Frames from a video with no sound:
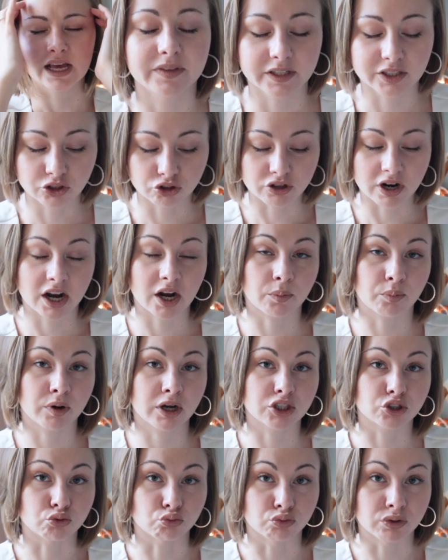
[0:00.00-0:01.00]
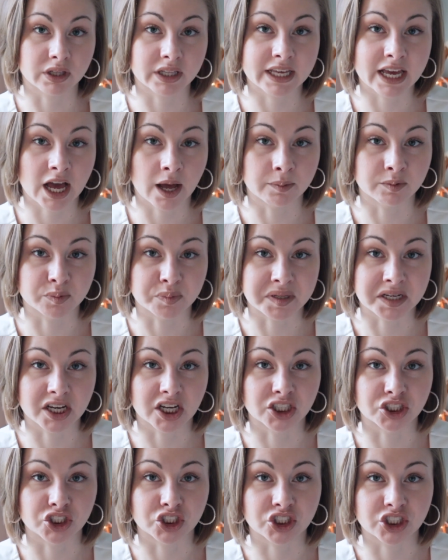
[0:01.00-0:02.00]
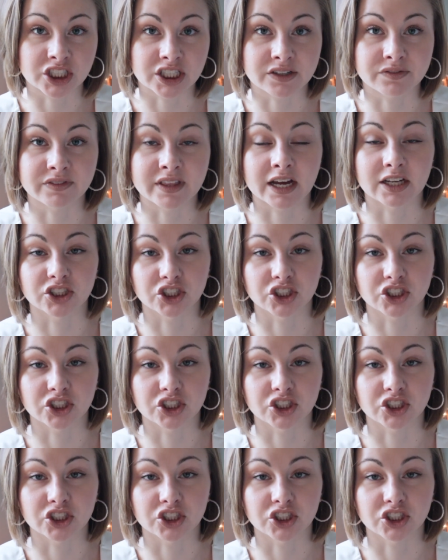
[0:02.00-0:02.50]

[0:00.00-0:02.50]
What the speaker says: This dryer brush really helps me achieve that